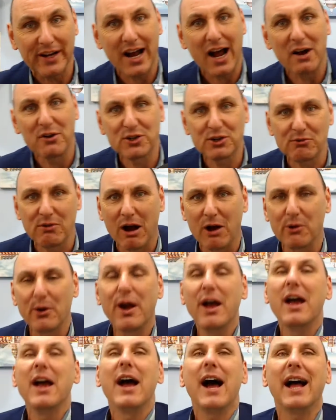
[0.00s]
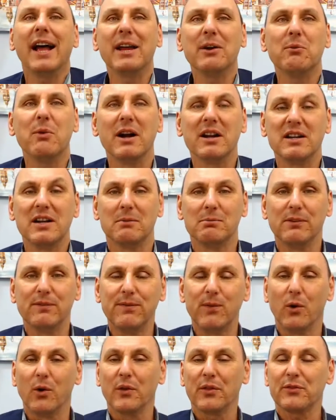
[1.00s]
020
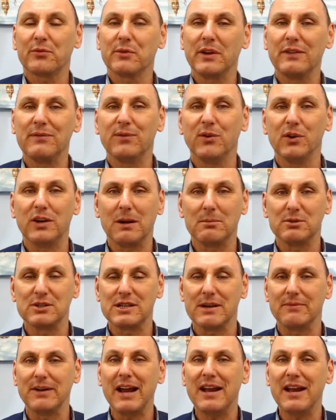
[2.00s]
8144 3477.